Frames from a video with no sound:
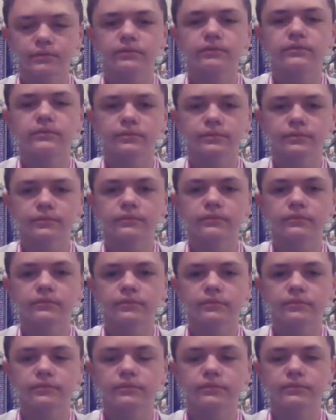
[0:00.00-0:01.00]

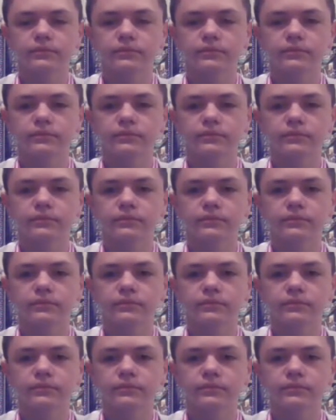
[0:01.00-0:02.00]

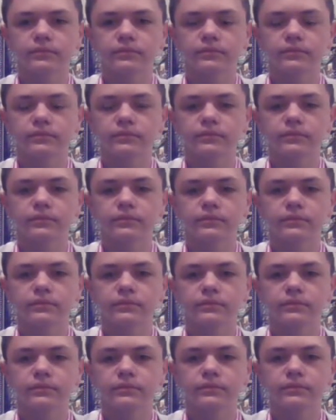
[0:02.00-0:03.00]

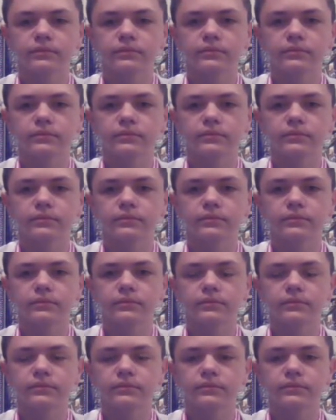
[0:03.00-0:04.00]

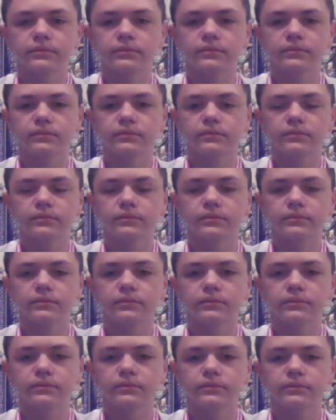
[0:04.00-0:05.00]

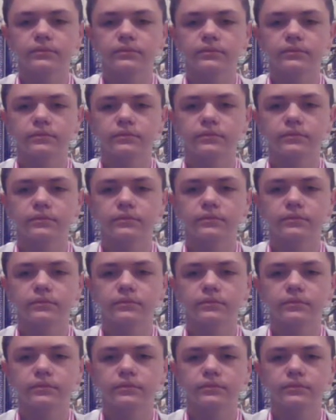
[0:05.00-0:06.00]

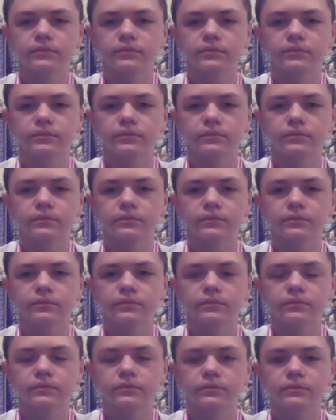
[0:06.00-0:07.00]
No words are spoken by the person on screen.